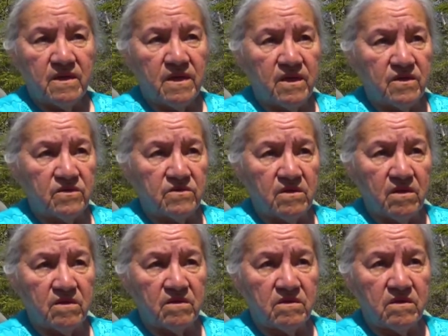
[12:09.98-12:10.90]
And
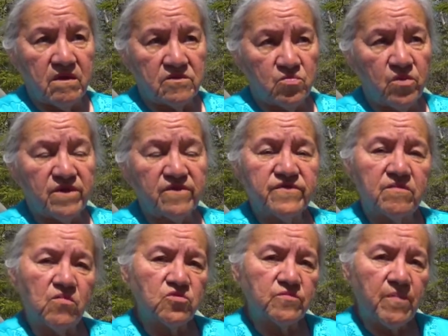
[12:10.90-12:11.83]
that's one of the
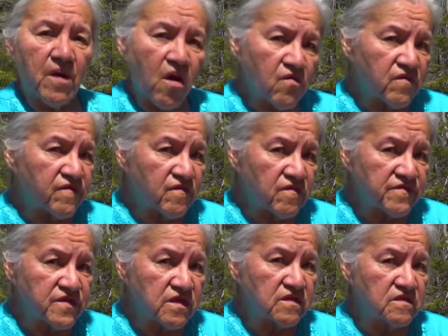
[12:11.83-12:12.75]
most powerful
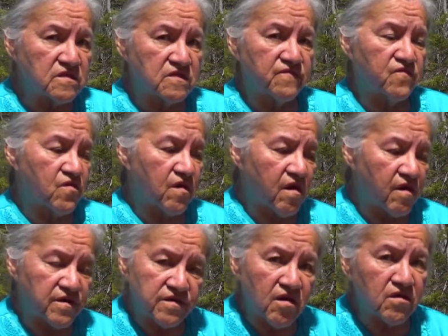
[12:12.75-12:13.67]
things for
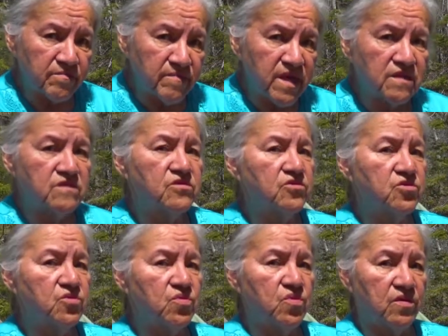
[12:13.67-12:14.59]
our young men to
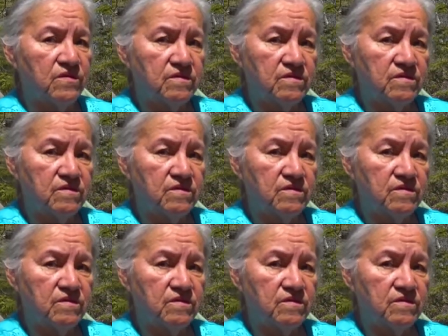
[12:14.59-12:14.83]
do,